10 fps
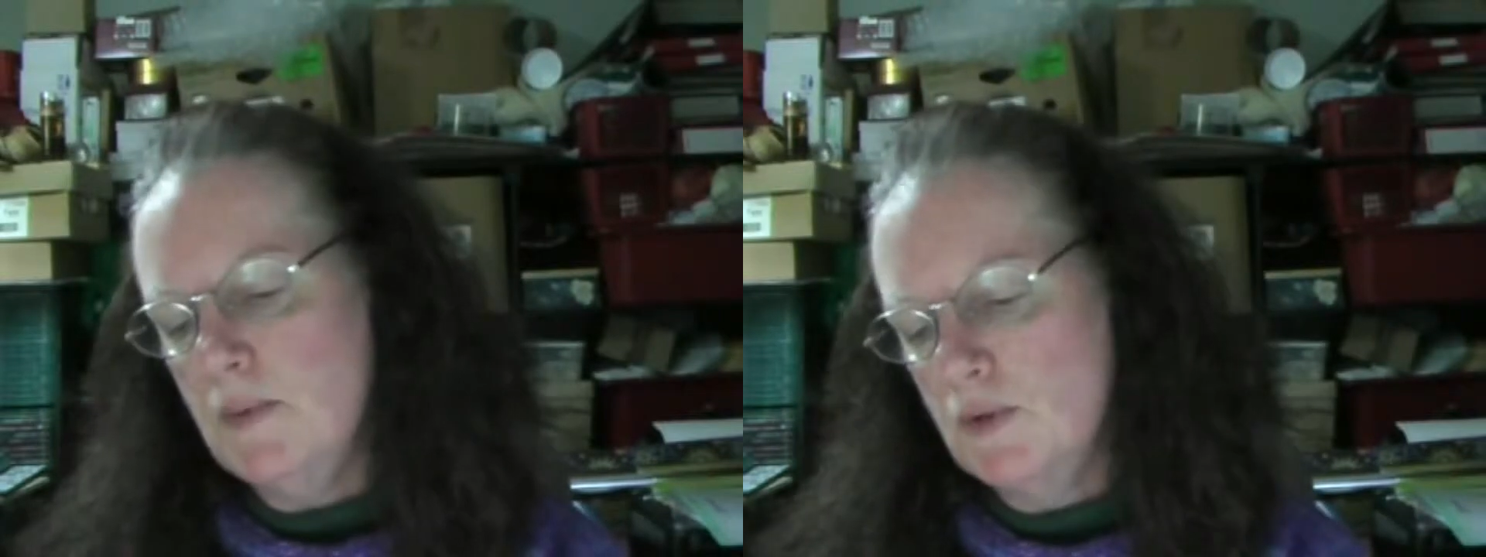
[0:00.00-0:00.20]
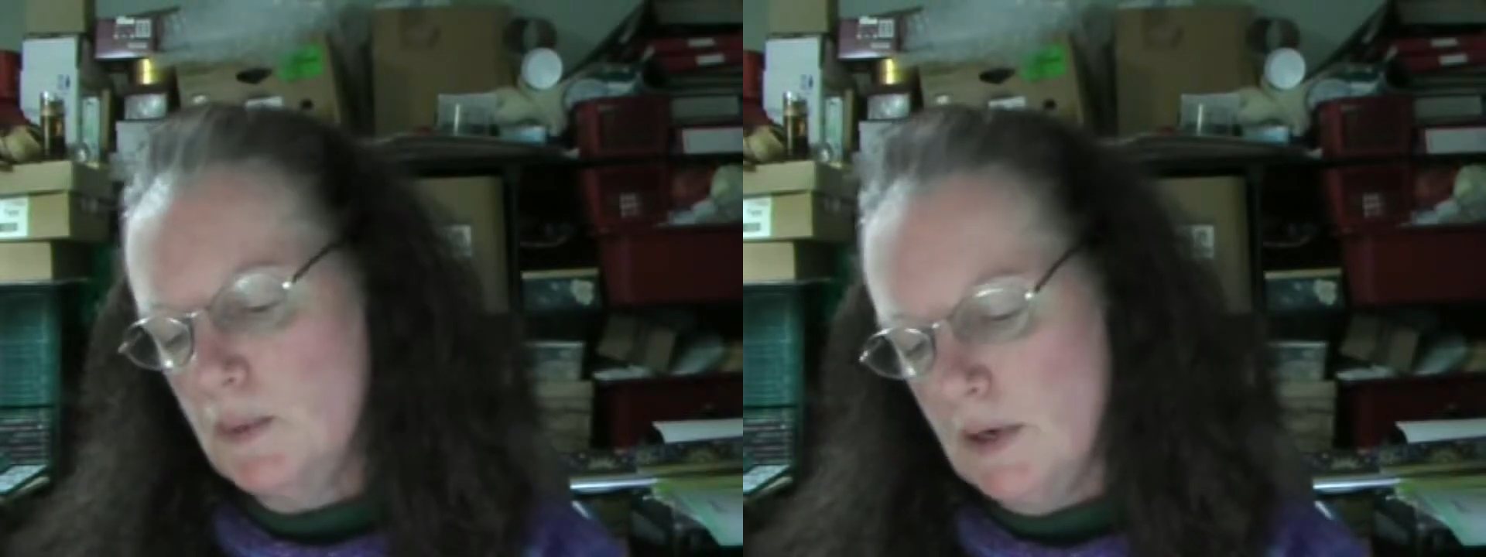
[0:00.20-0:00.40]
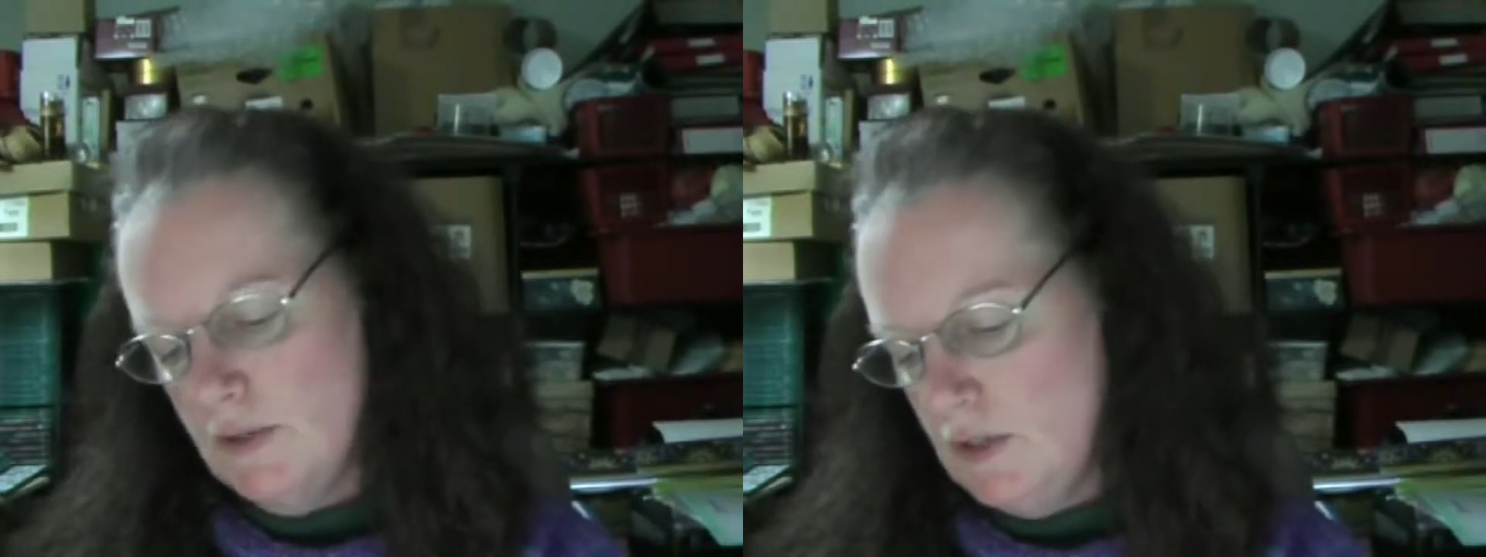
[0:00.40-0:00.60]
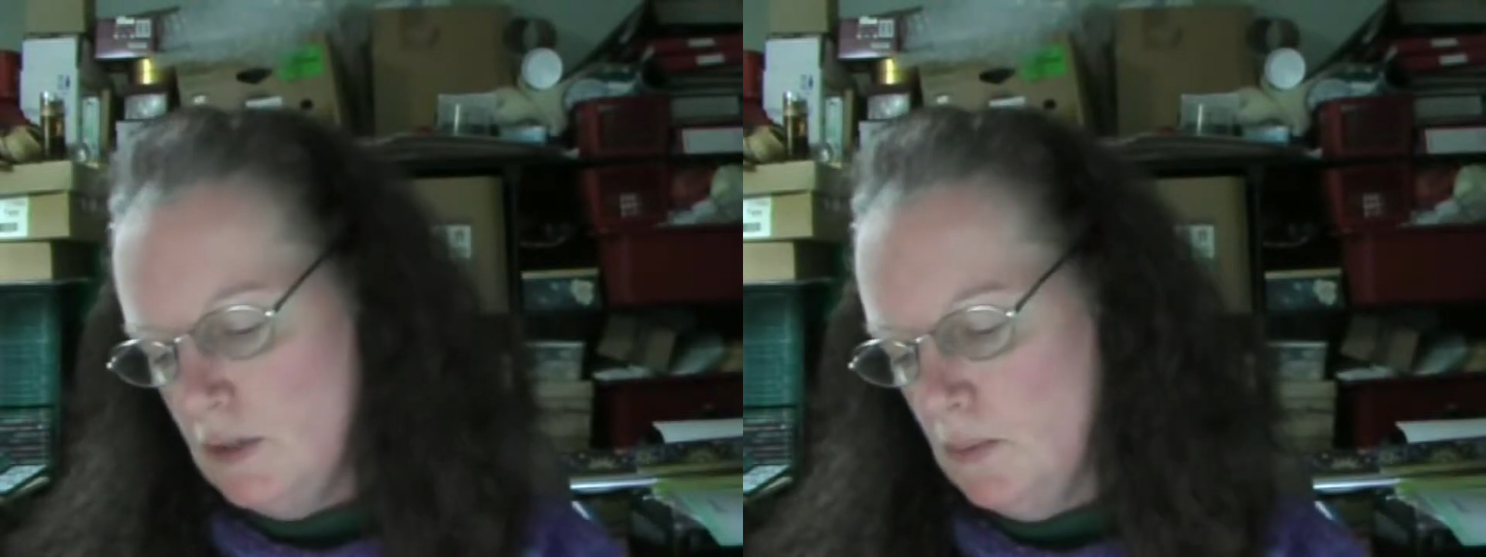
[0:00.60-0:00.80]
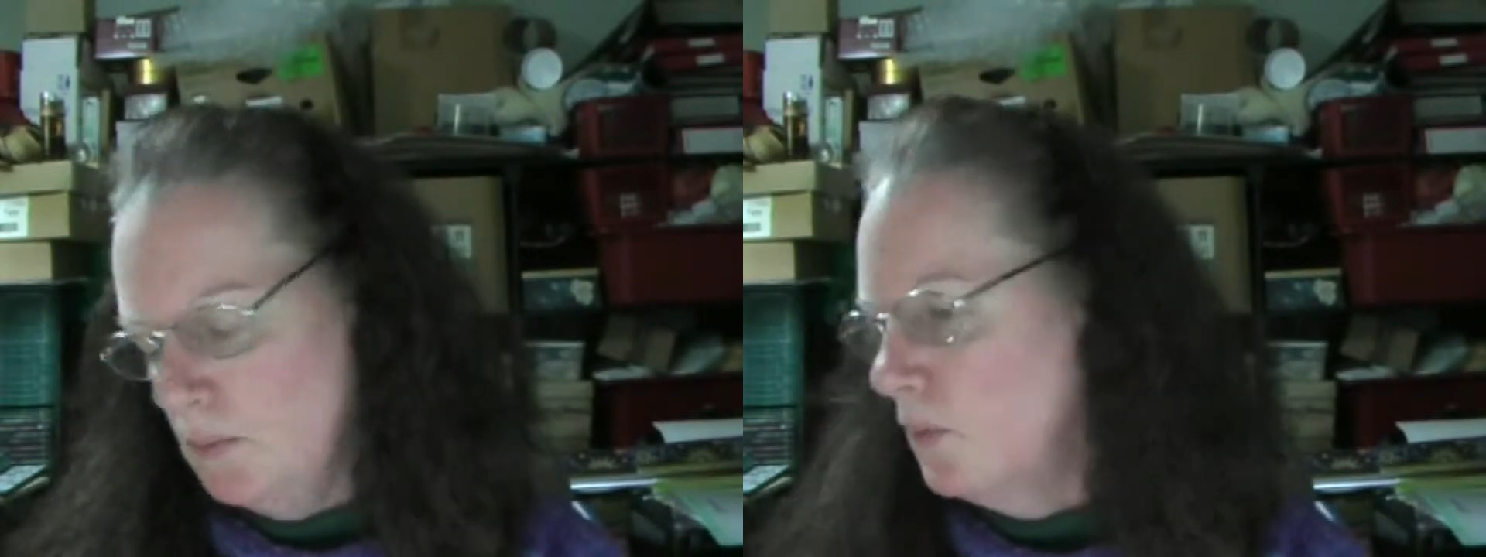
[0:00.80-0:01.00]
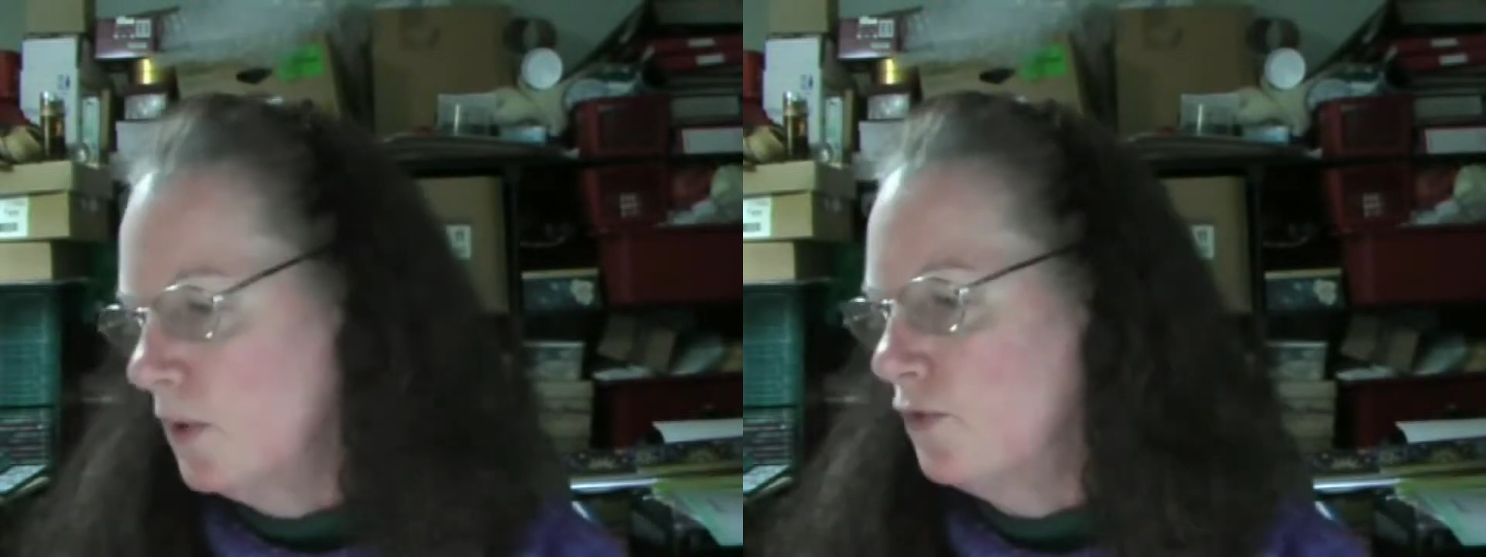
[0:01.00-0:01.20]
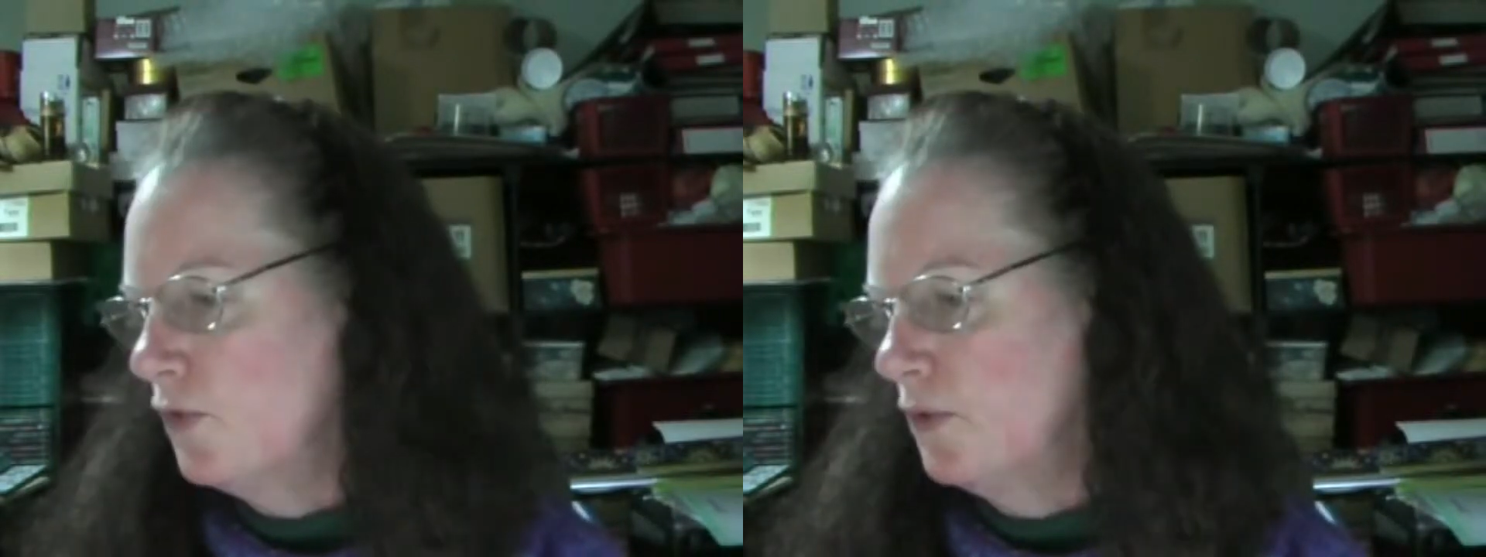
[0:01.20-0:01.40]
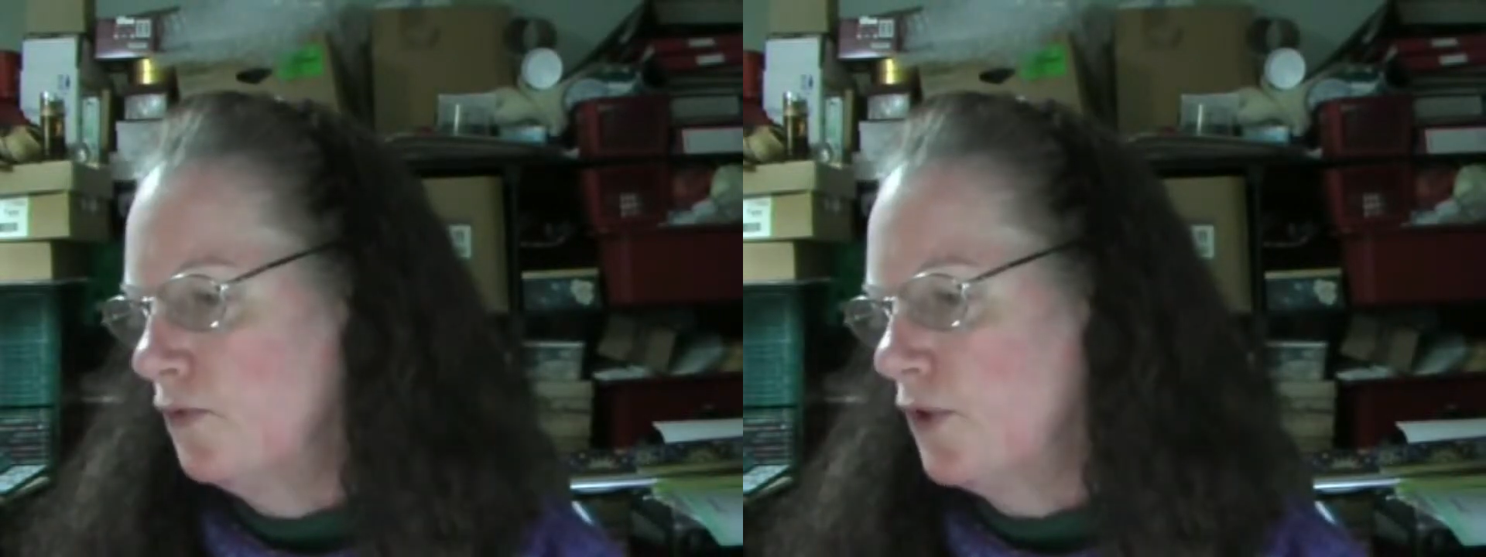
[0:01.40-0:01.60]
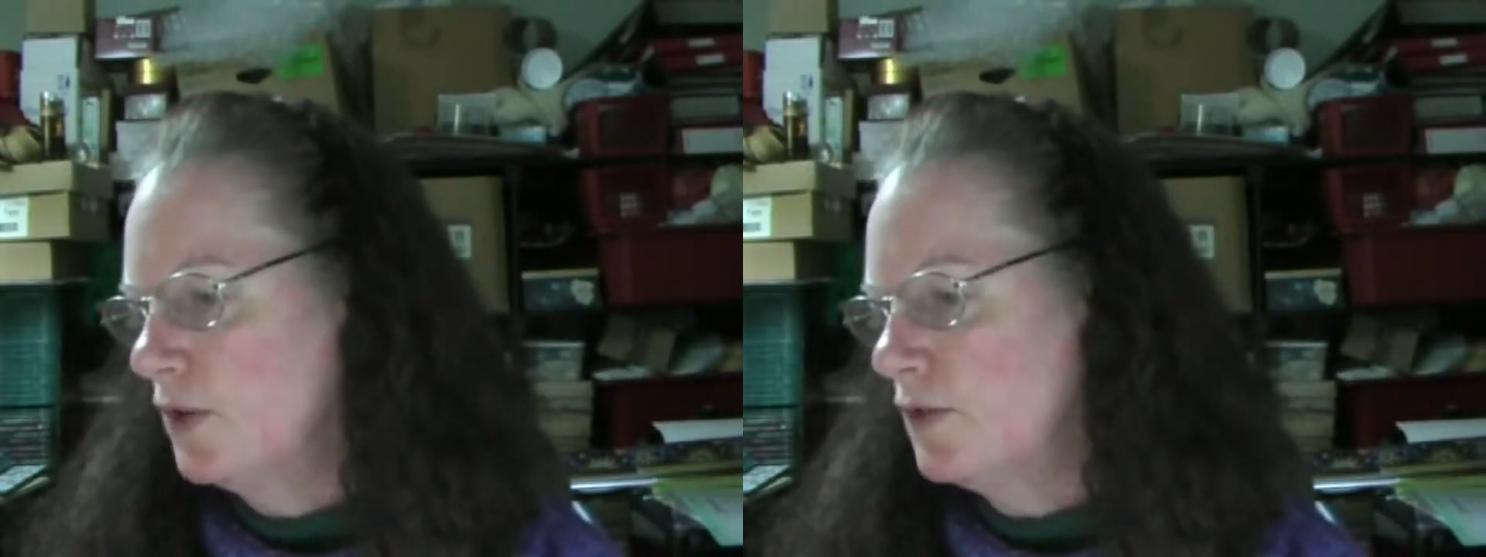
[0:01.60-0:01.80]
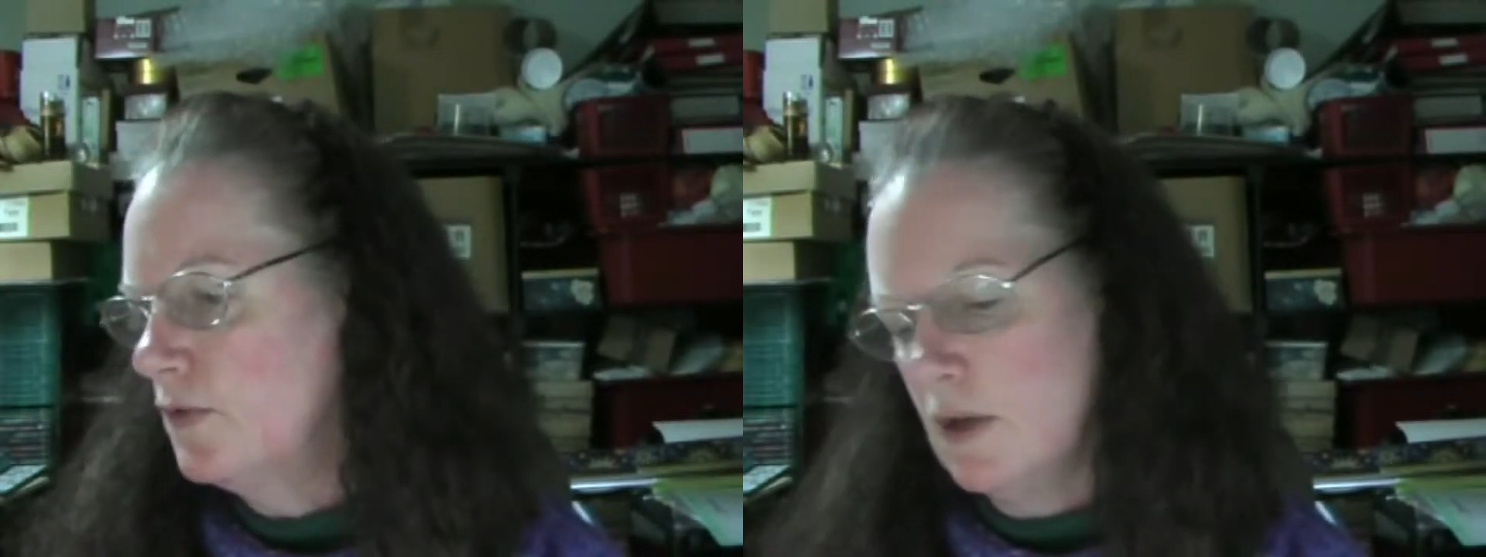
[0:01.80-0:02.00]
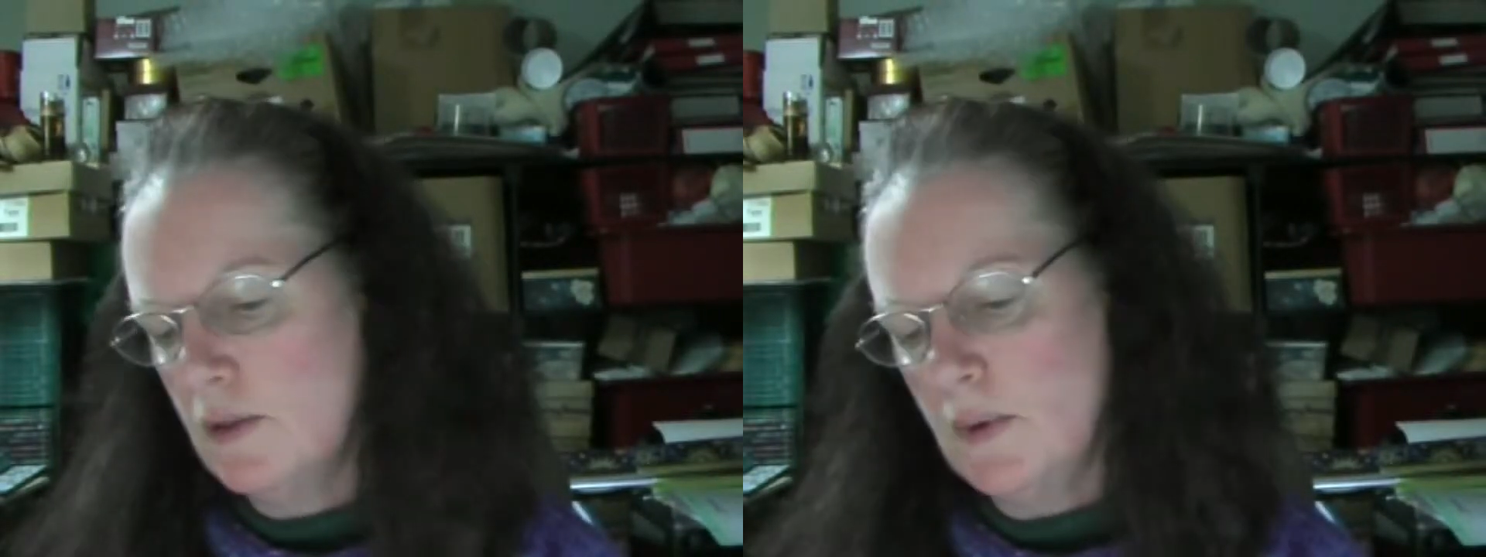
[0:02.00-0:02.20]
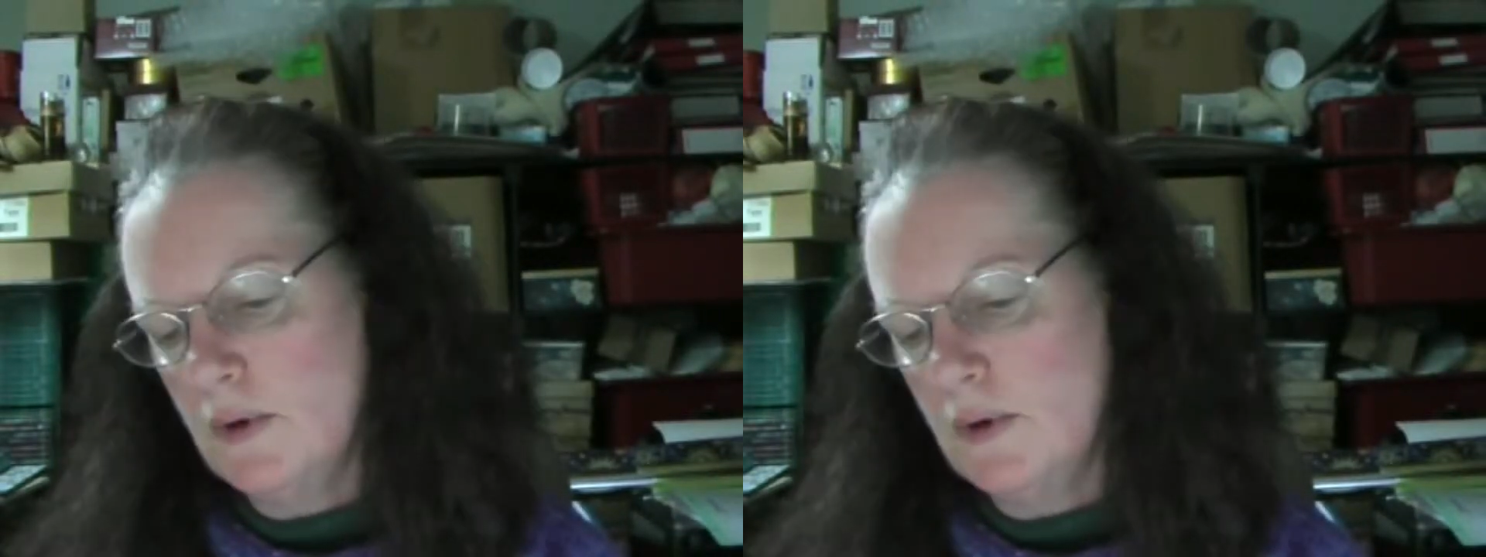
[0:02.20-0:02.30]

because when I did the one for the front of the other one,